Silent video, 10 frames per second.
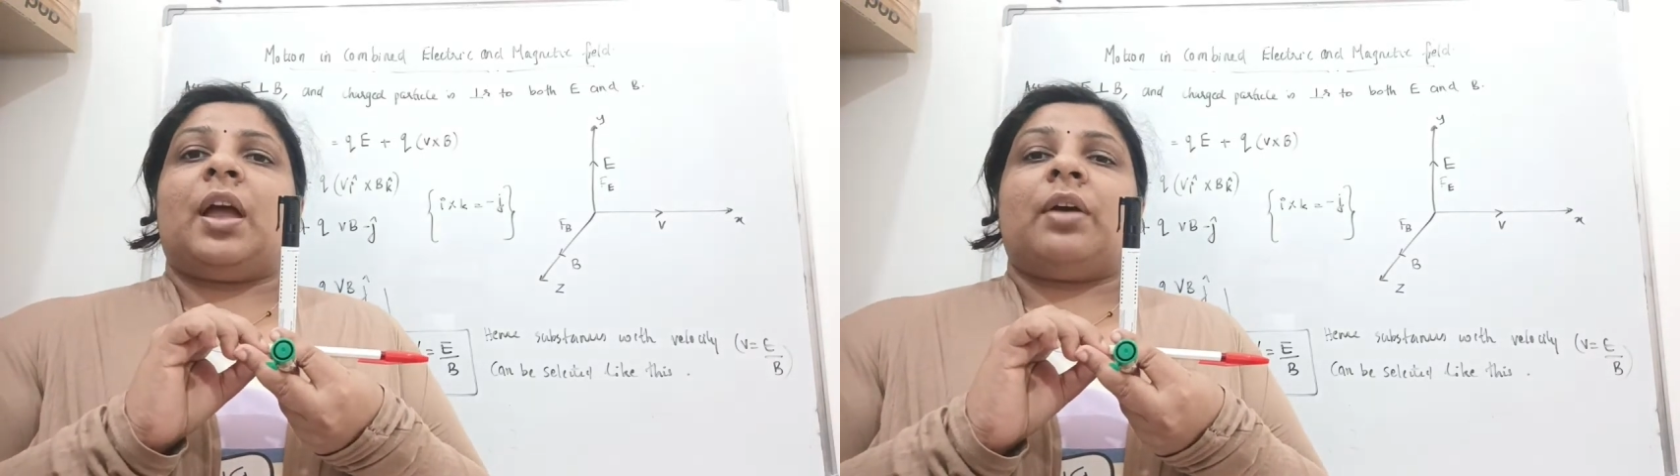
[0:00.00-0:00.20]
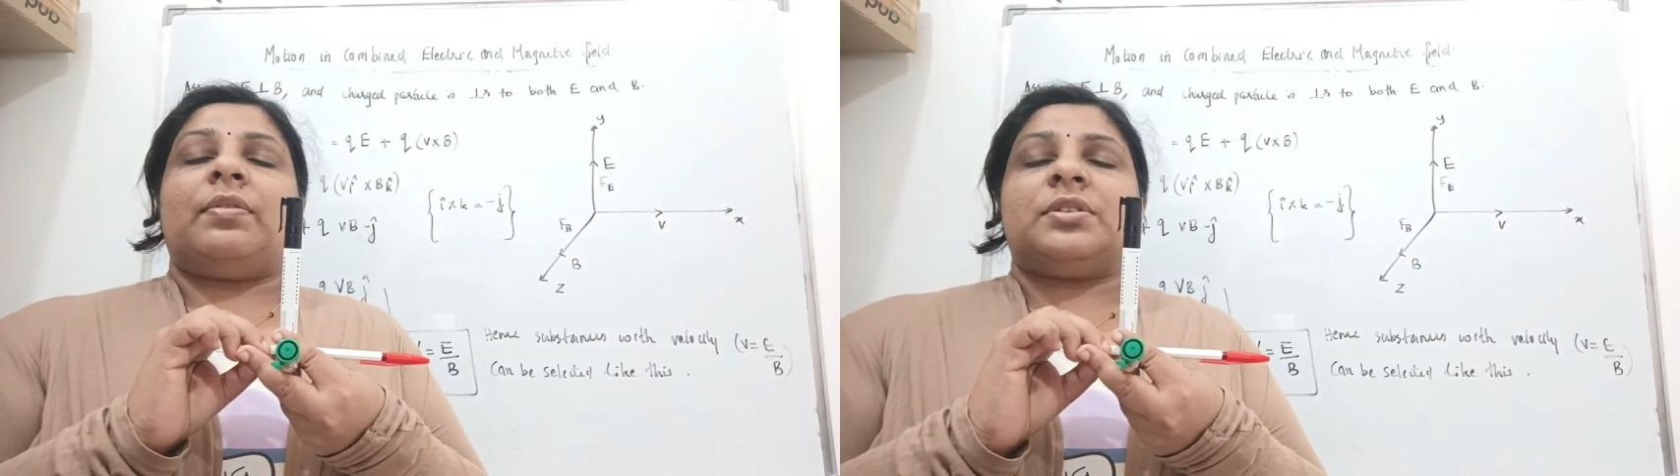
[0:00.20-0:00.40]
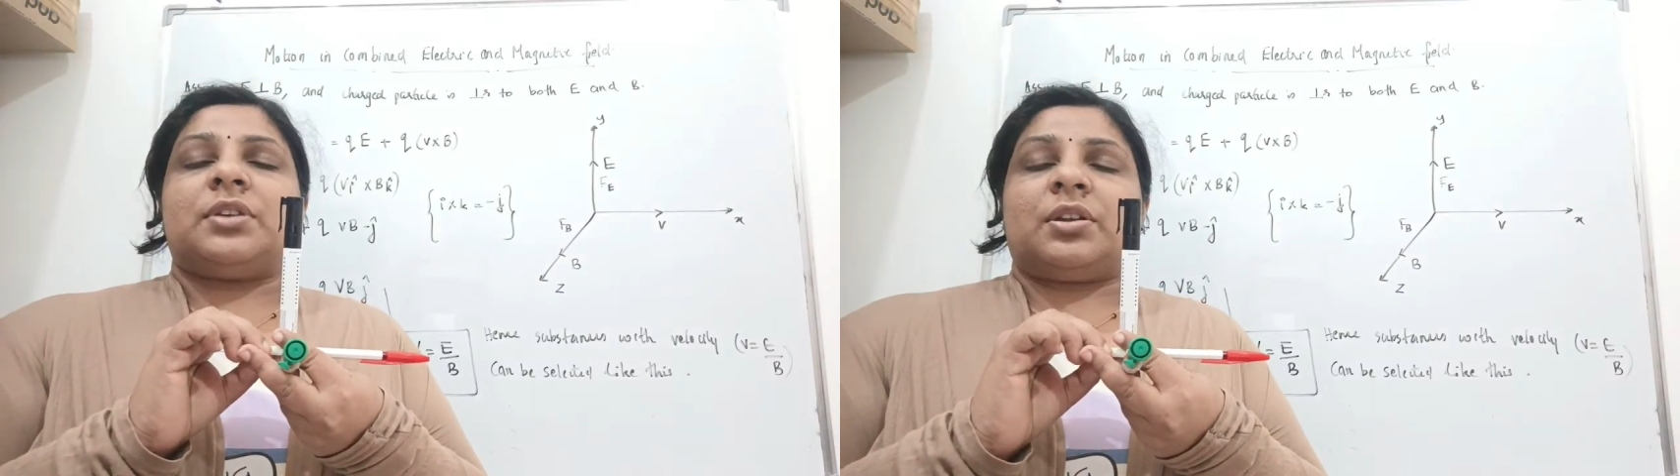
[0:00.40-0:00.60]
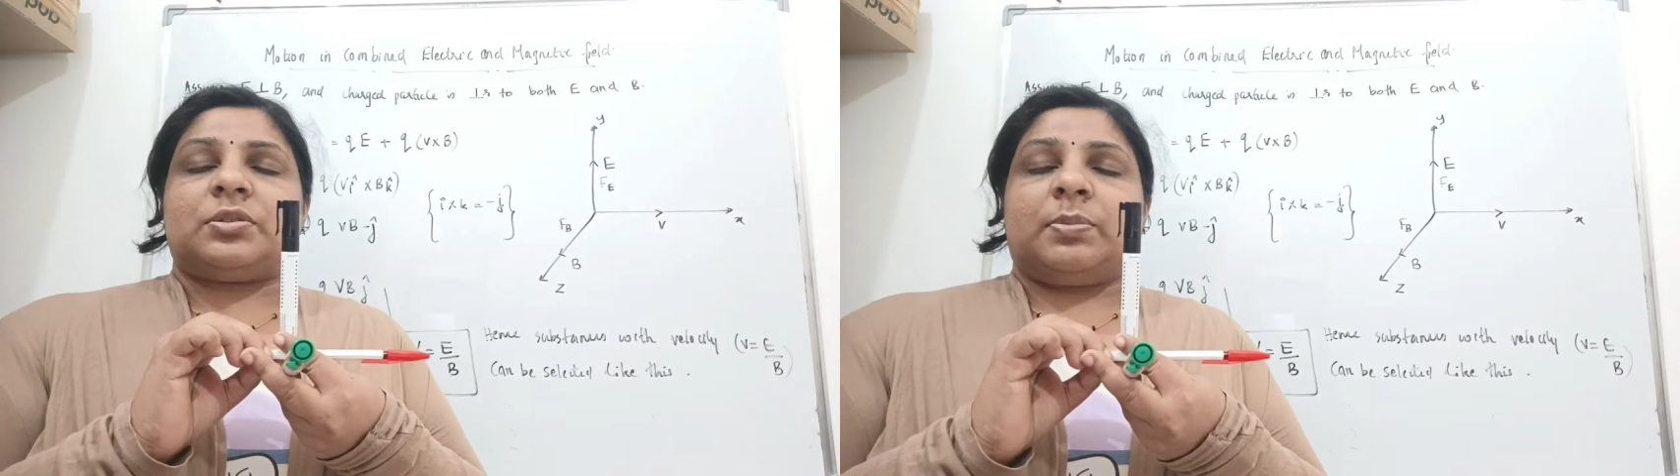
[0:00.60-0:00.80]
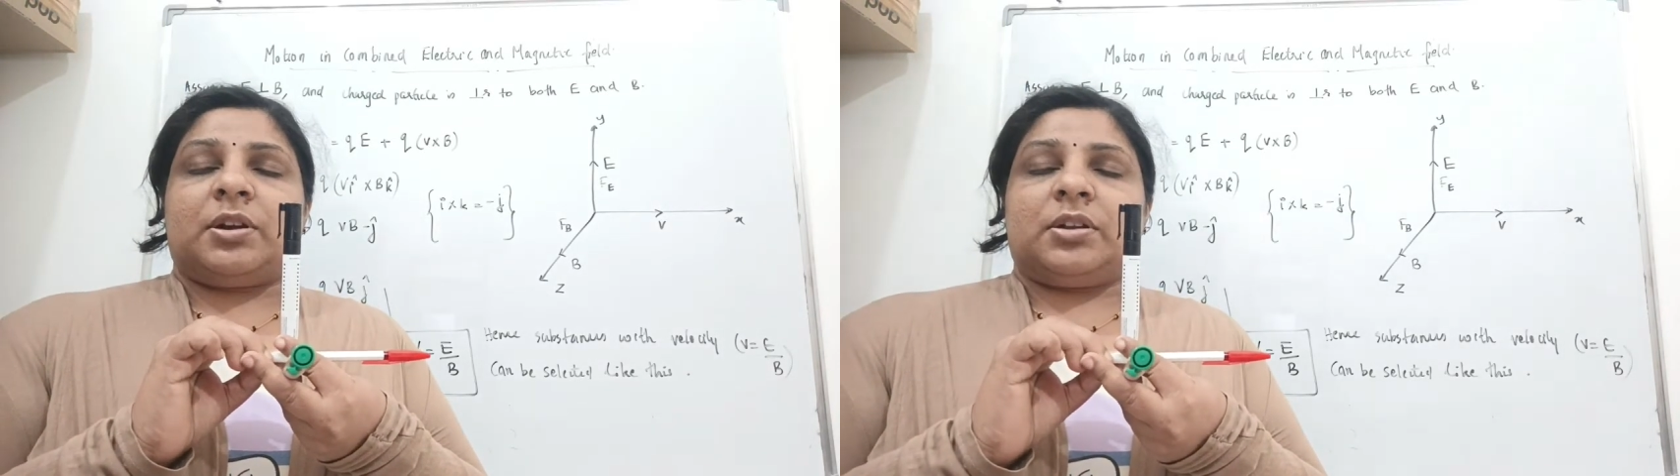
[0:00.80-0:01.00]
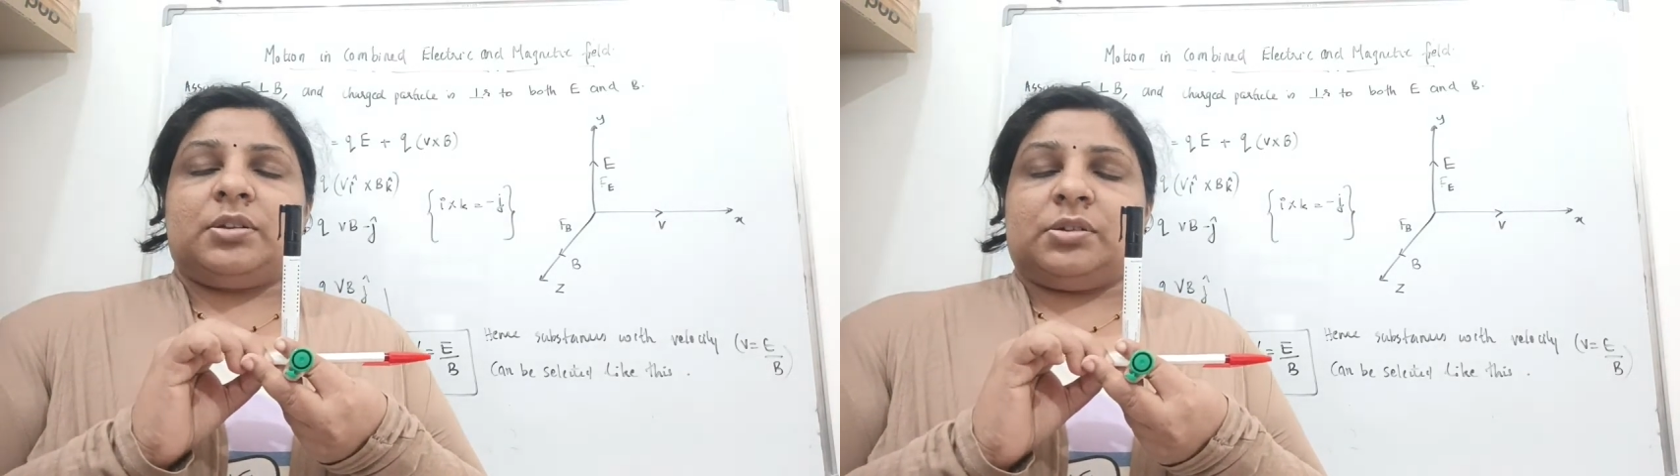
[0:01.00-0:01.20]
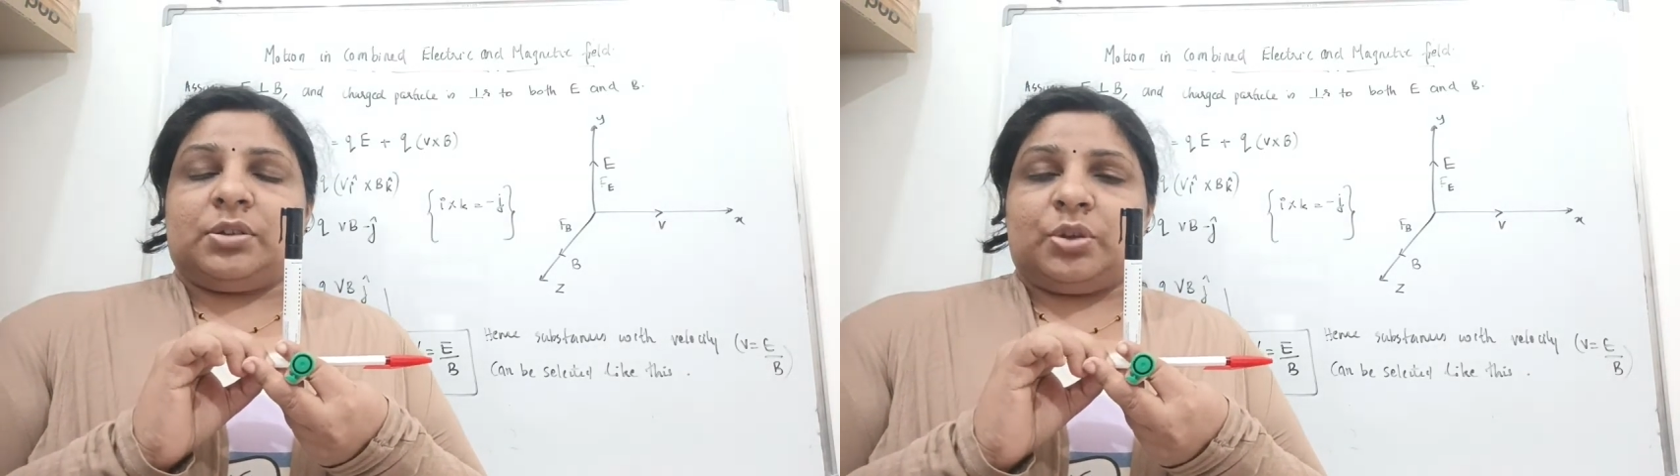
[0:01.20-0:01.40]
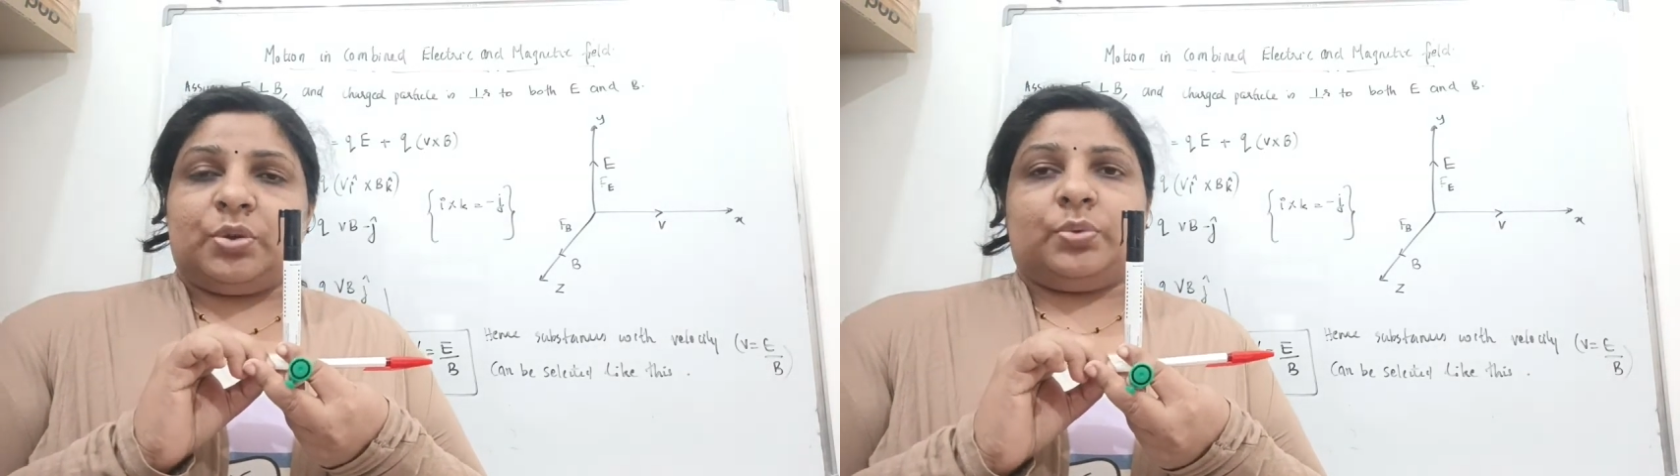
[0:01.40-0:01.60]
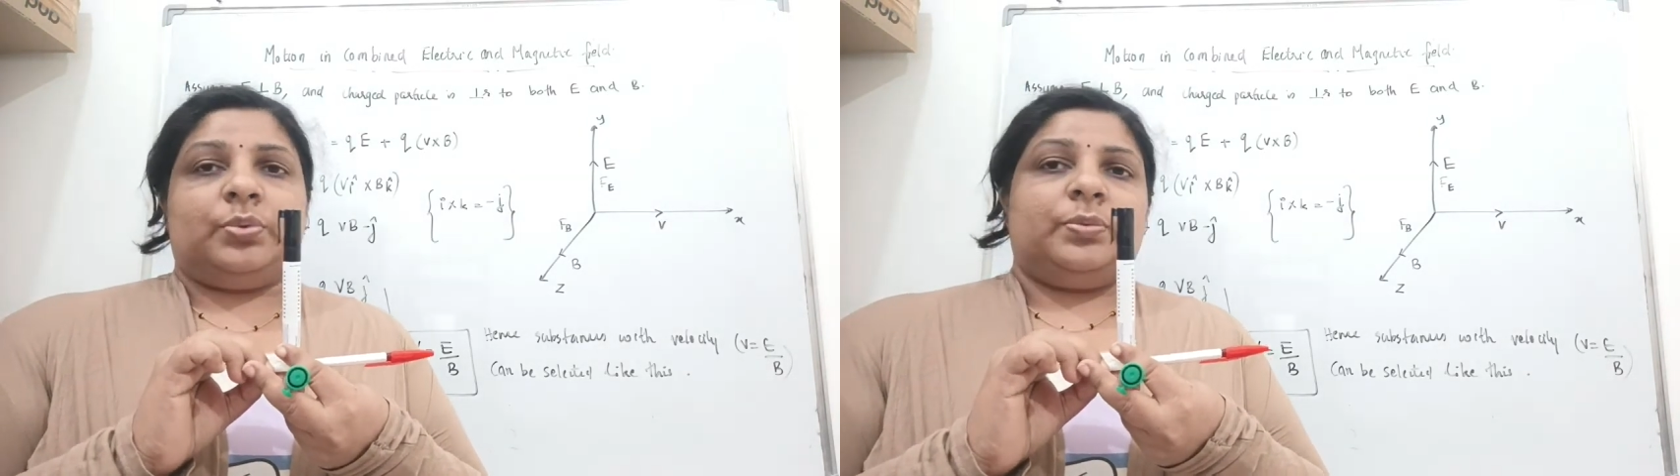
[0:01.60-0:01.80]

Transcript: have a charged particle Q.